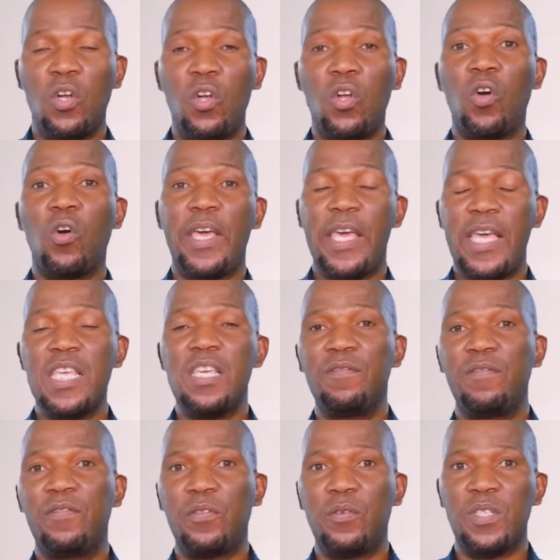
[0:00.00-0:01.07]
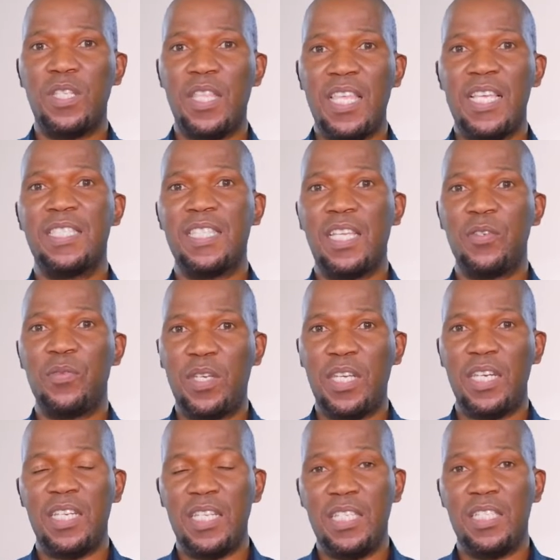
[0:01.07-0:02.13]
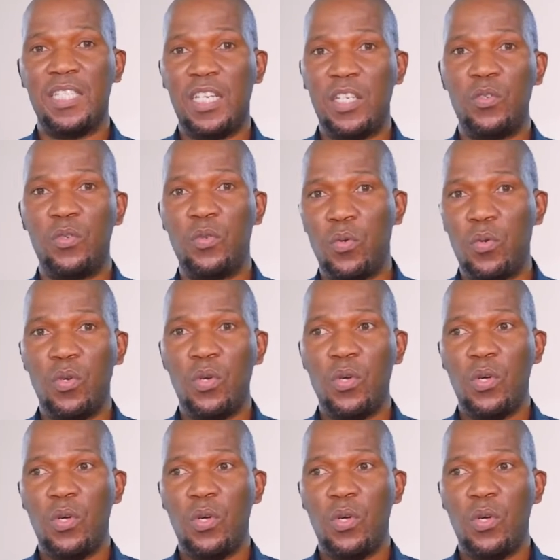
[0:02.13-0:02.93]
low-hanging fruits, things that you can easily do.